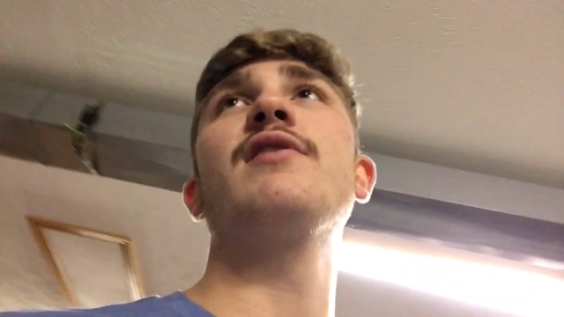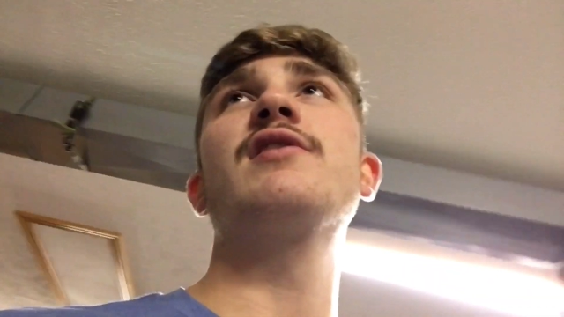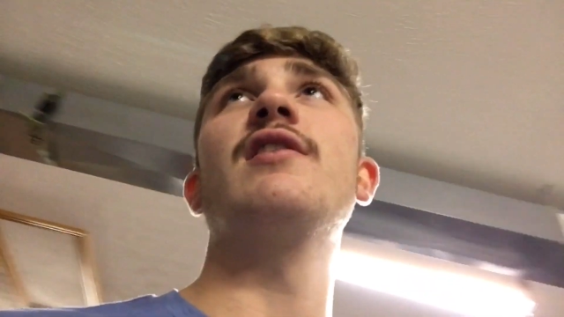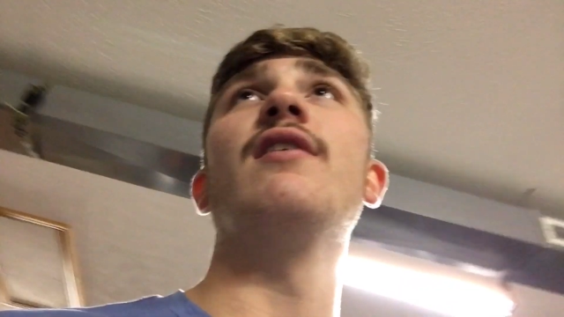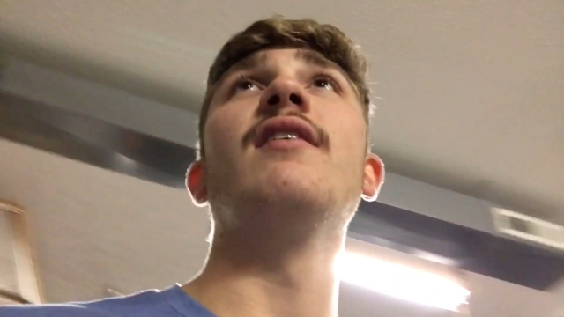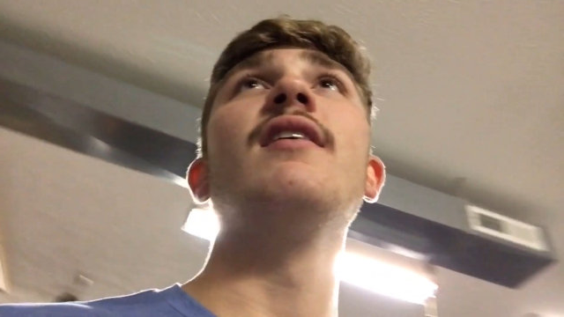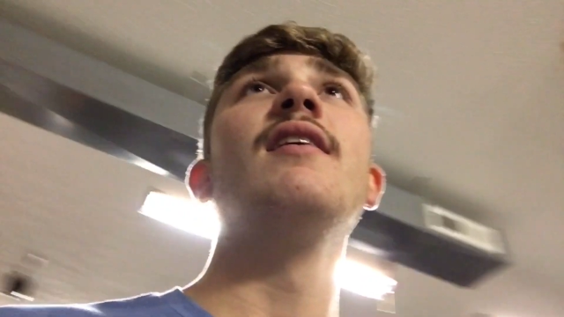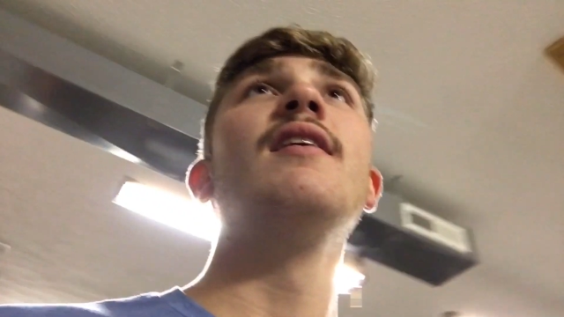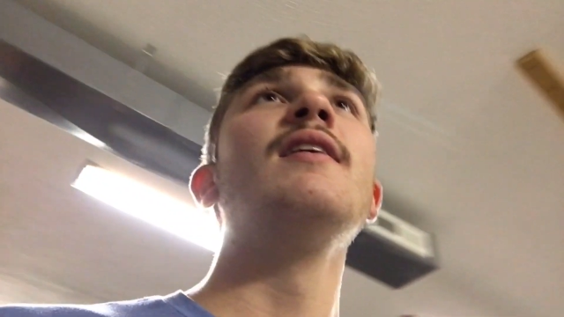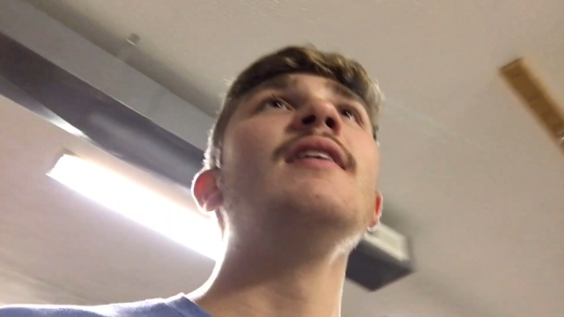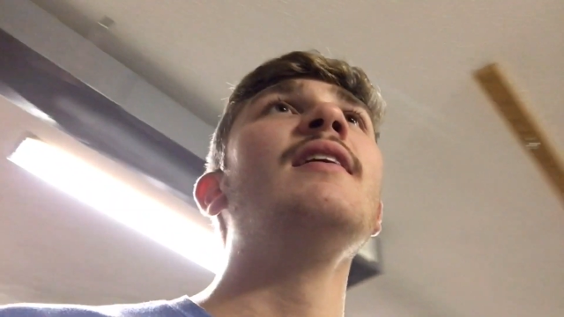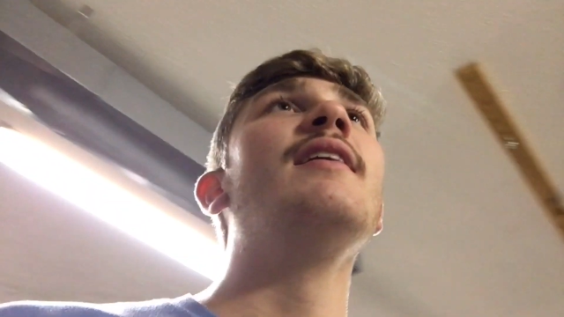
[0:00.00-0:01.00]
So
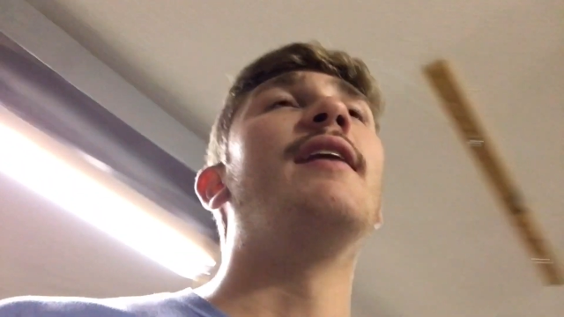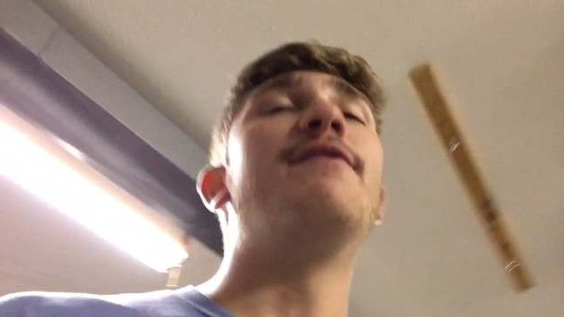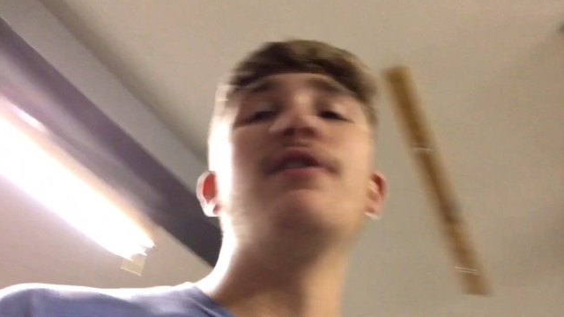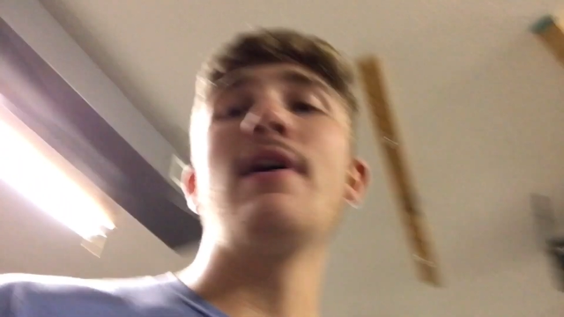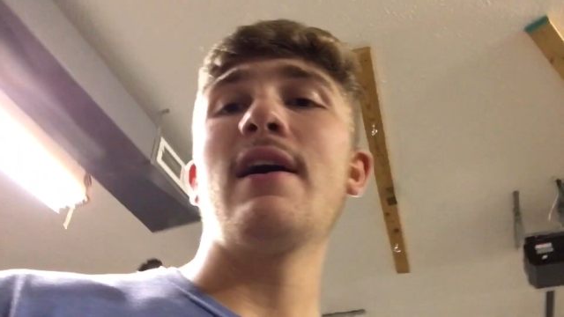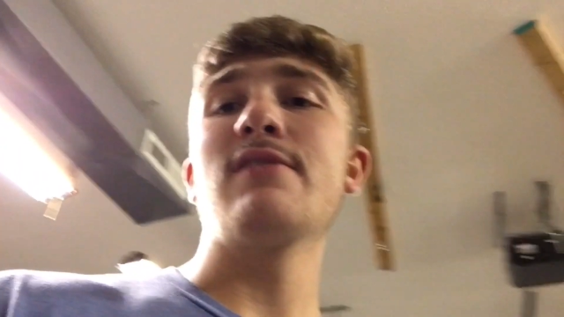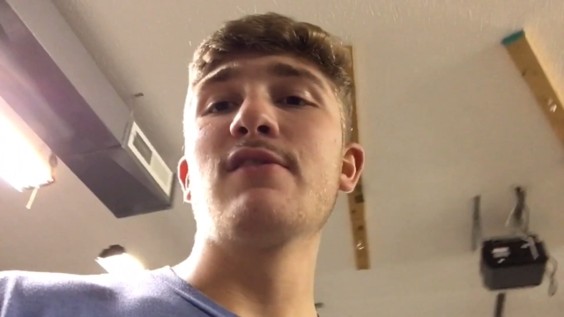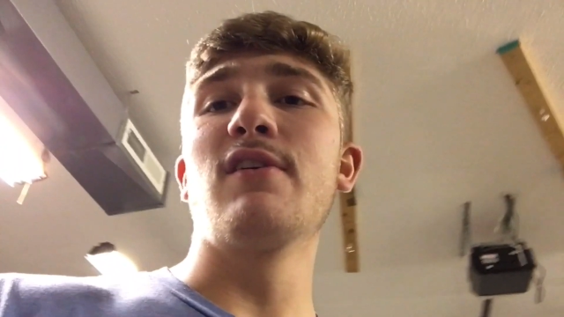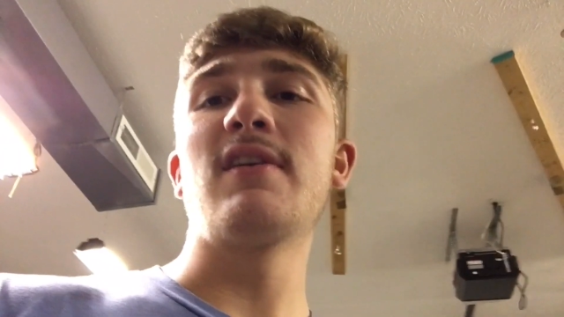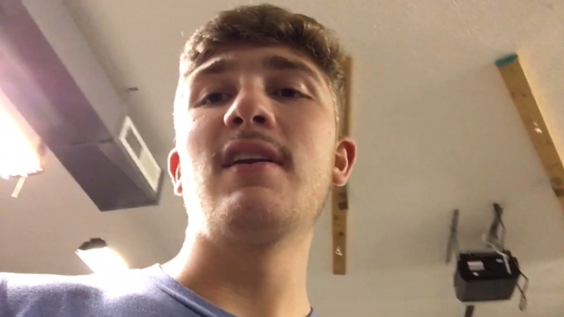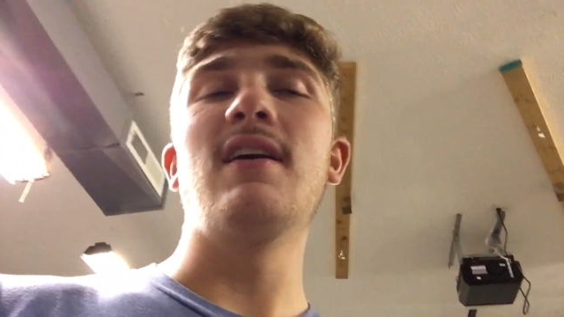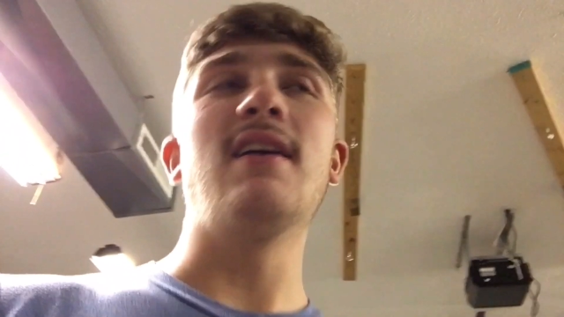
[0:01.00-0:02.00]
if you guys are
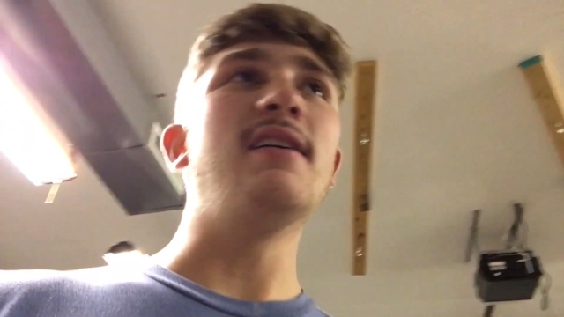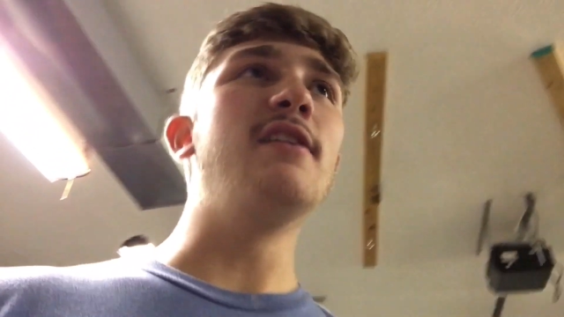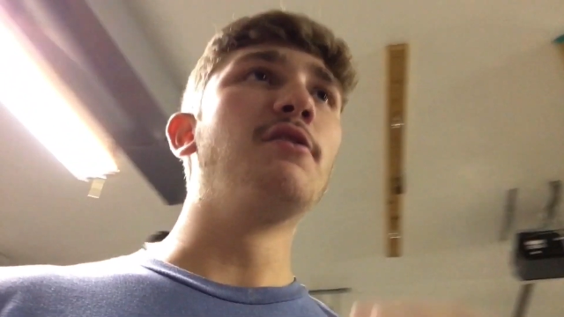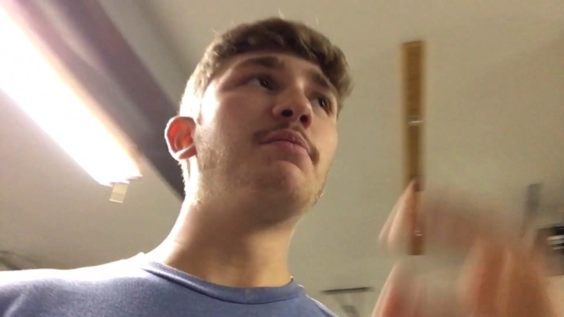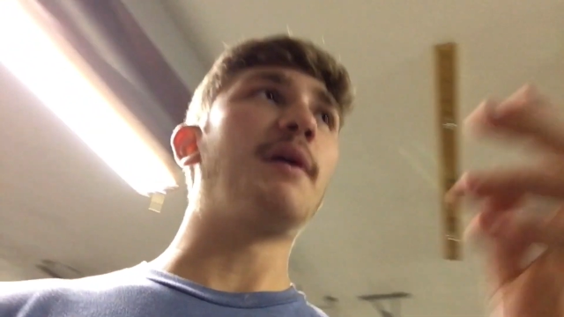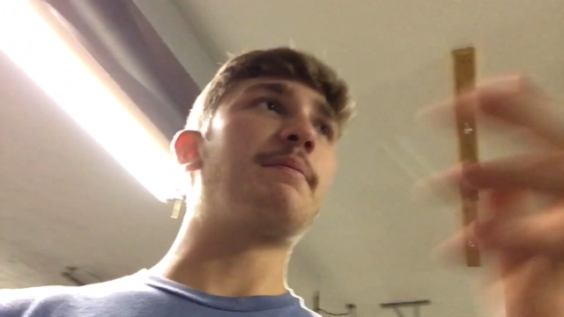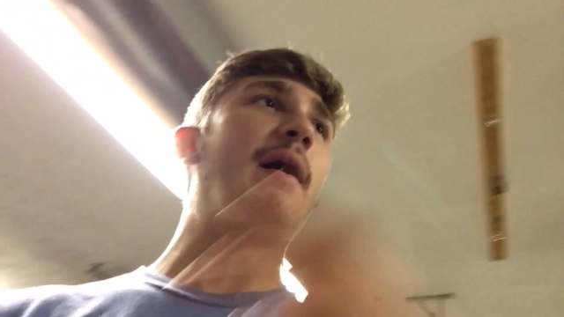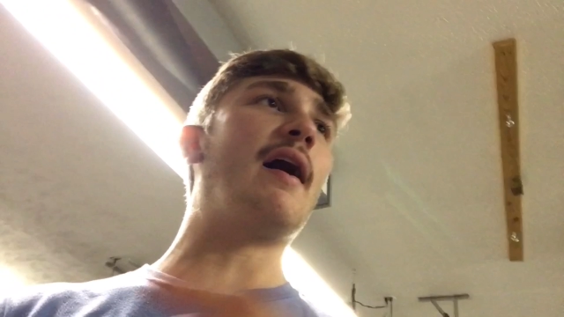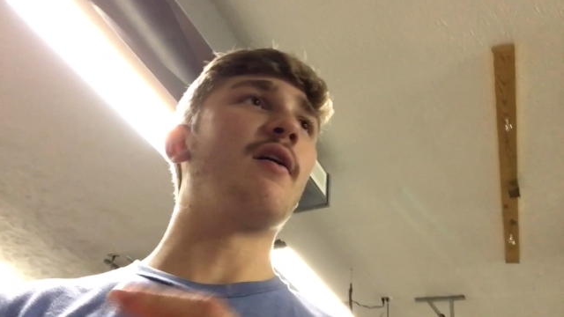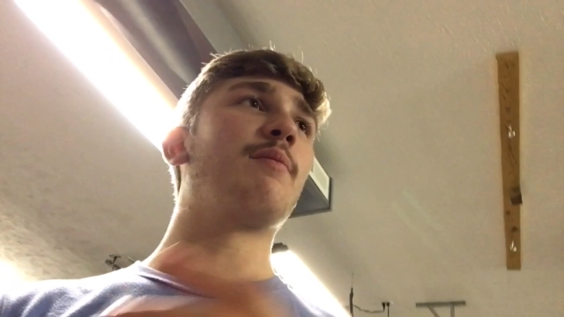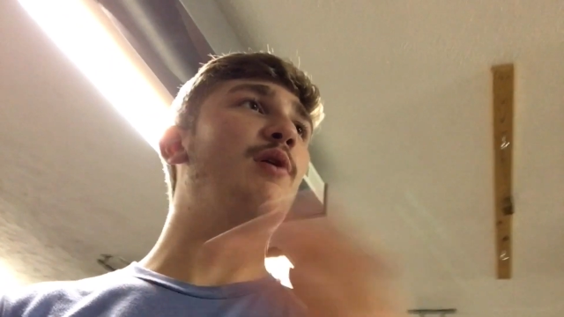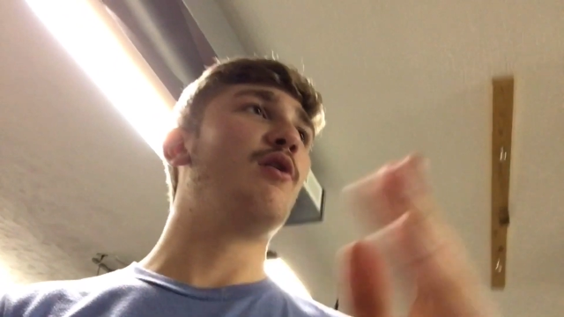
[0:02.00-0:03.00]
looking to either pick
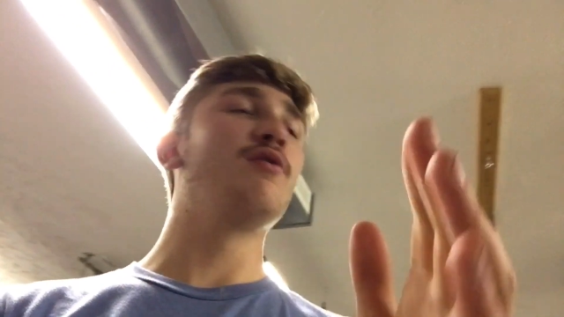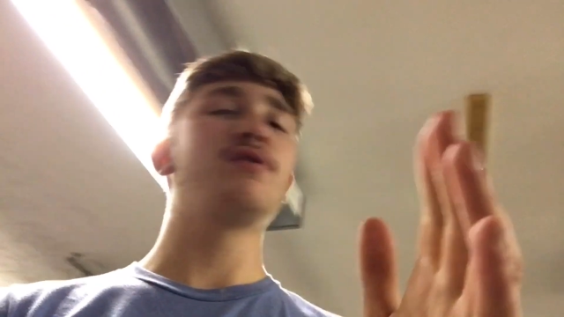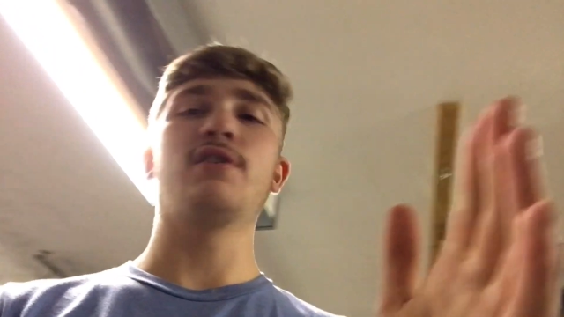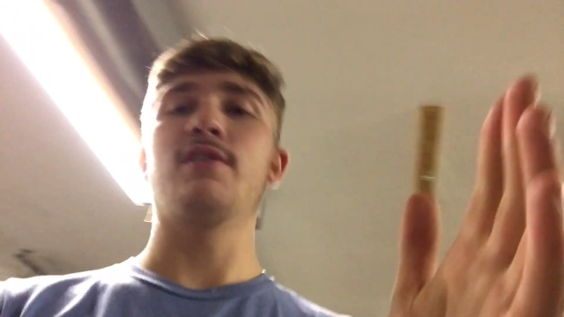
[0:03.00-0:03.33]
power poles or